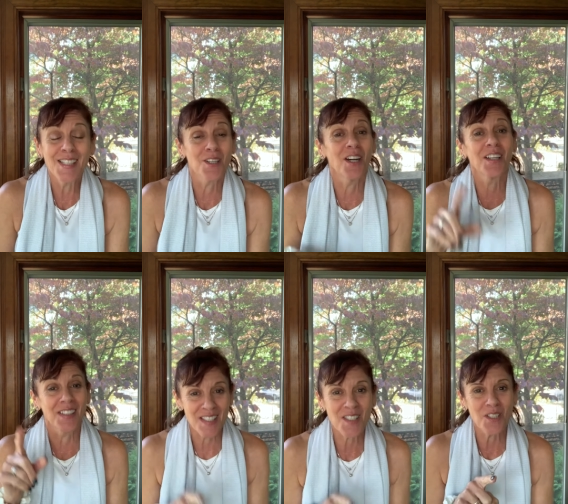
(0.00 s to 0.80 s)
so you gotta
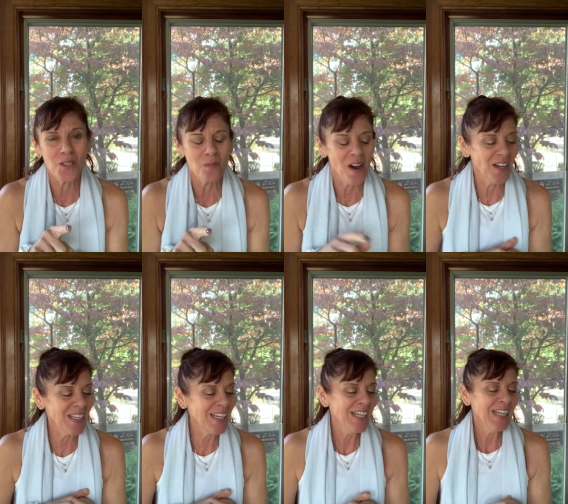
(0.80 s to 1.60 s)
listen to your
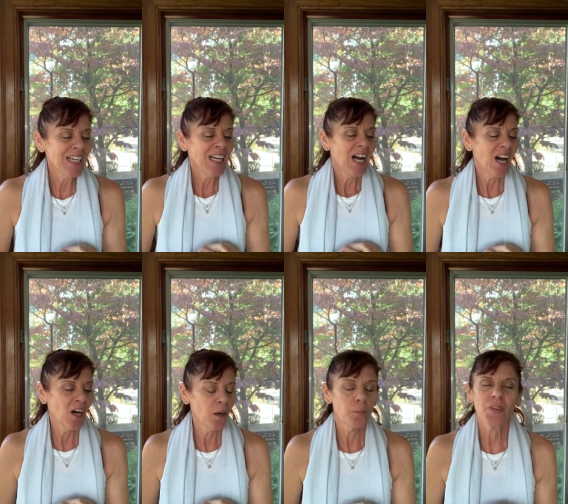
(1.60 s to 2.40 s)
body.
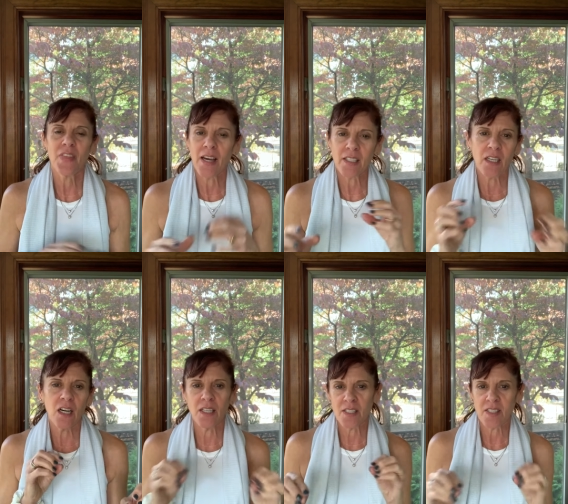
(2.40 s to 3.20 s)
Um, but that can
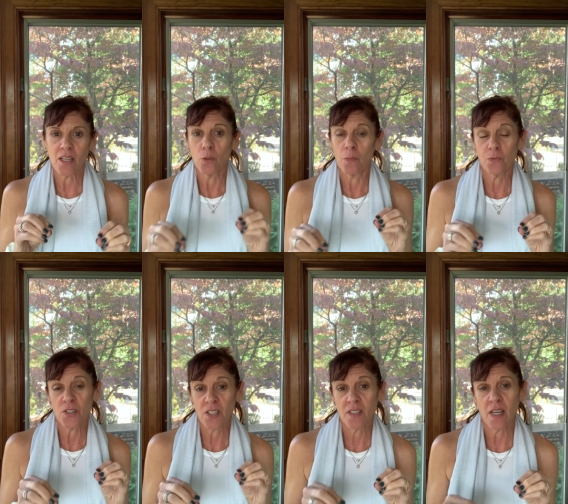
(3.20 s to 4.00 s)
kind of set you up for
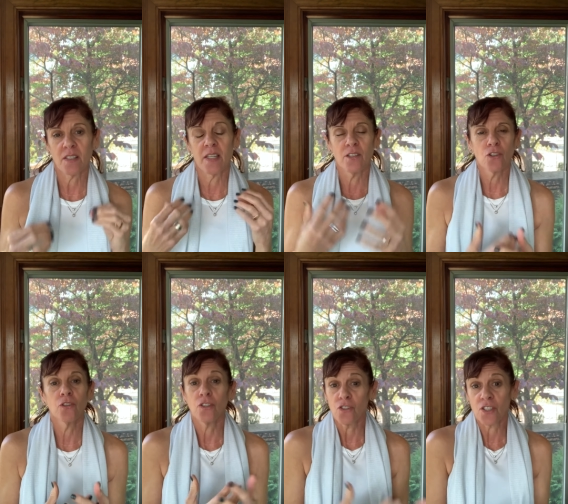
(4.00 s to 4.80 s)
success. Then you're,
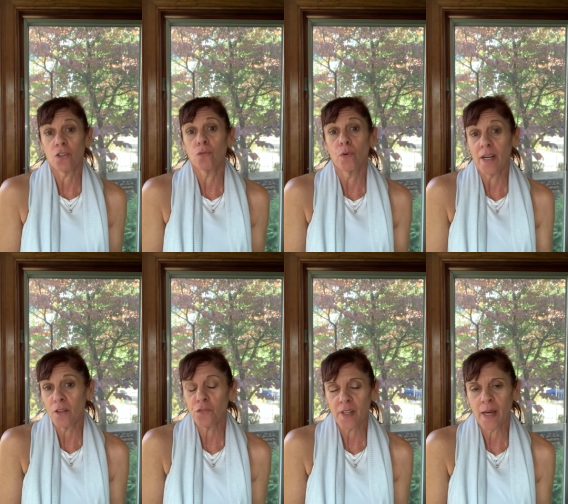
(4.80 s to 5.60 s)
you're still ready
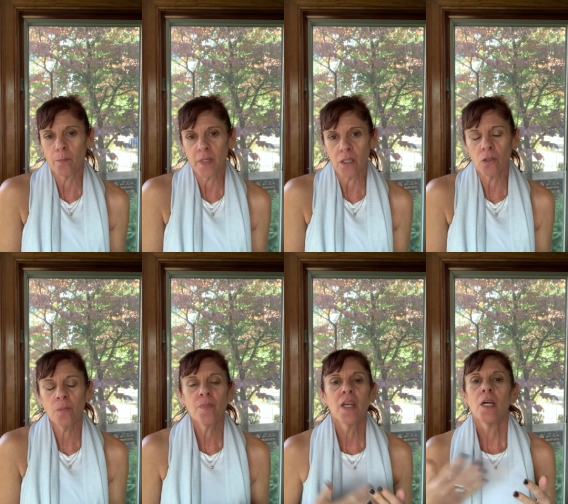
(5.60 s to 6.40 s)
for that
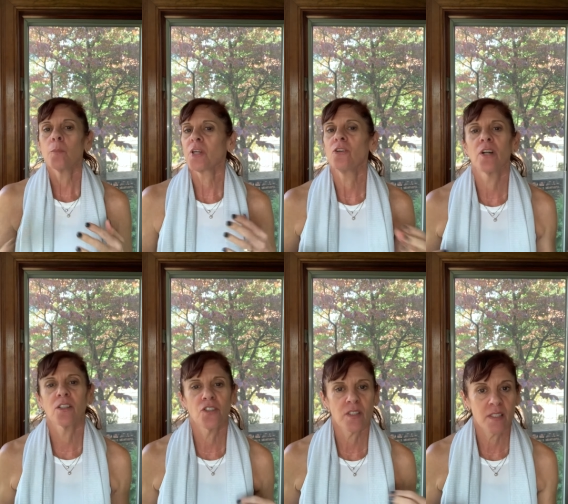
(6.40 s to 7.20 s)
meal, but you're not
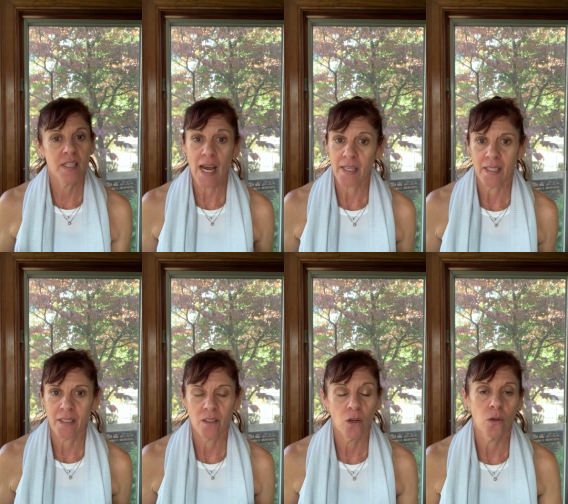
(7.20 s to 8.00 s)
just
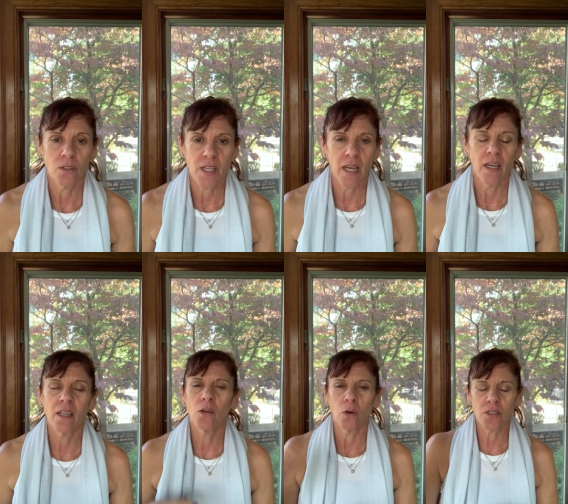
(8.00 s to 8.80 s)
snacking all day. And
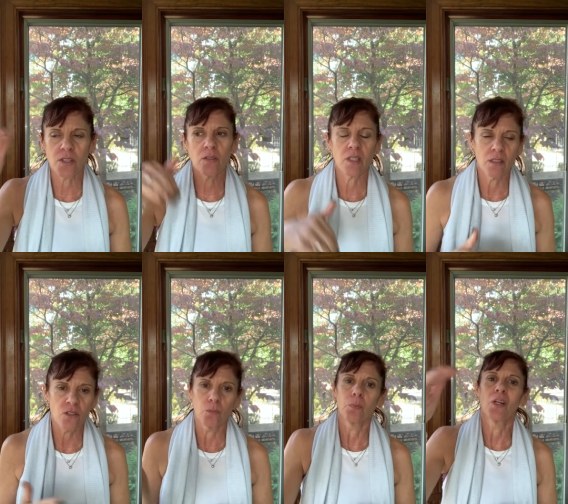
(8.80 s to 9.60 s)
it also sends
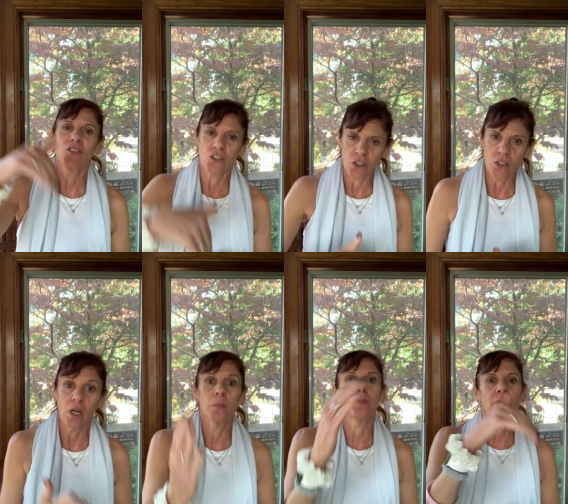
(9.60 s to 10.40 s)
your blood sugar
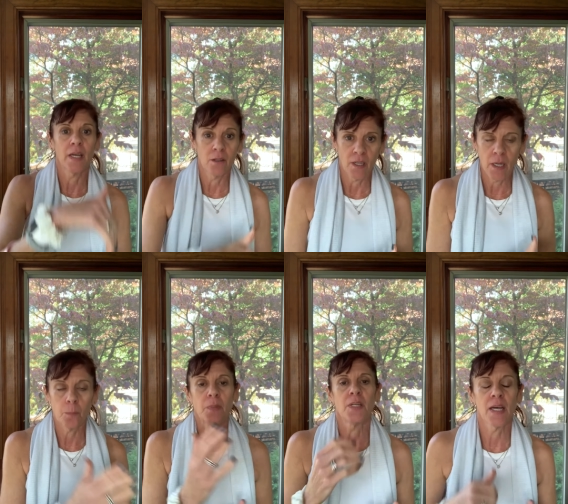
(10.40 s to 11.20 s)
up and down and
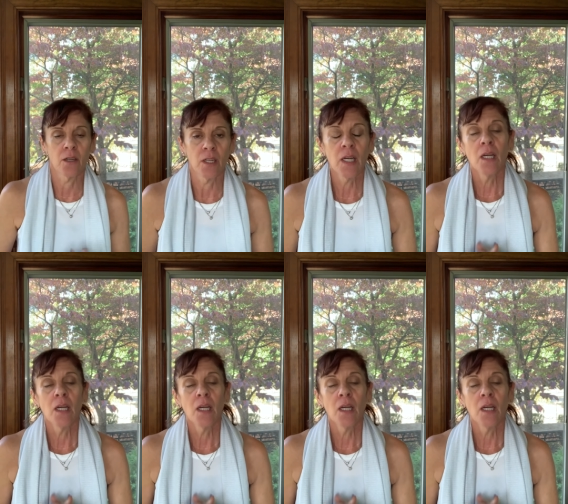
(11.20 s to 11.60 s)
up and down